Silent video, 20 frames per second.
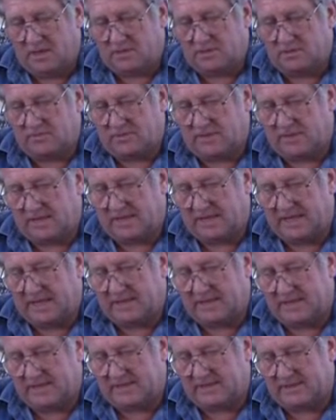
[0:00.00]
so they can get
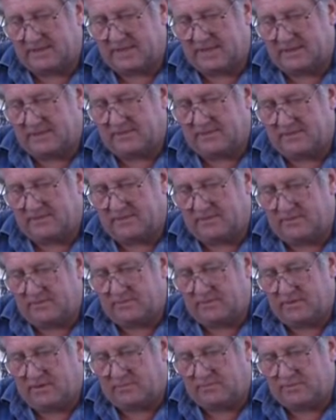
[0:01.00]
the
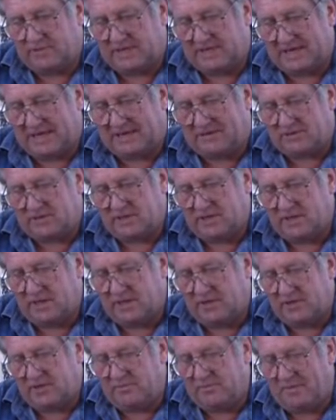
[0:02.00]
object out.
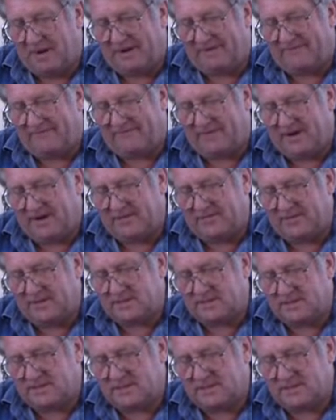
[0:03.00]
And you might find there's